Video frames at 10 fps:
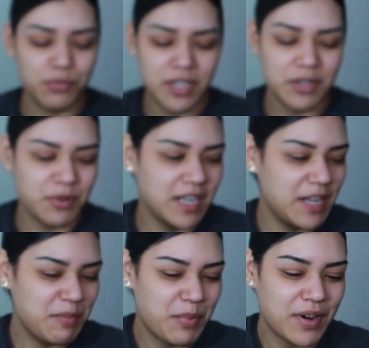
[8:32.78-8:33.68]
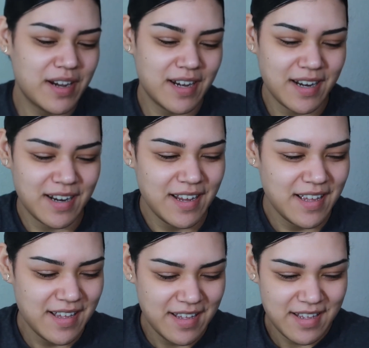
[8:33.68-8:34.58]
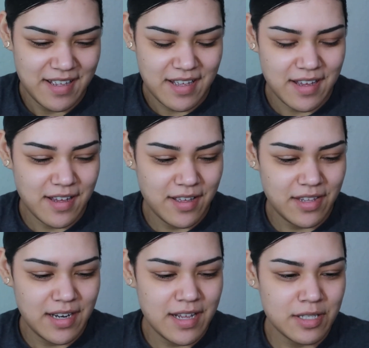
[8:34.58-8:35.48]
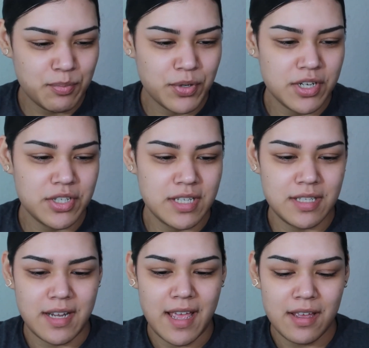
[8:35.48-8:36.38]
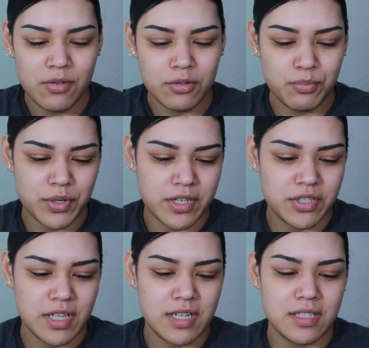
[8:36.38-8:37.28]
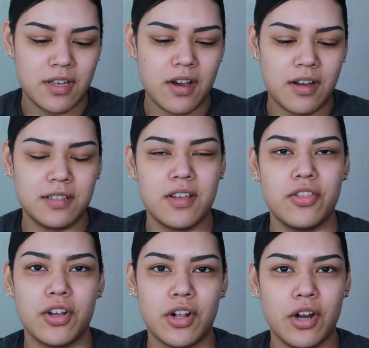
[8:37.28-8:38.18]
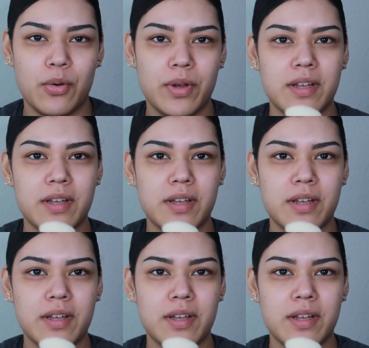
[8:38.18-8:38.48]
really, really pretty. The next brush is an angled brush and it's called the Cloak.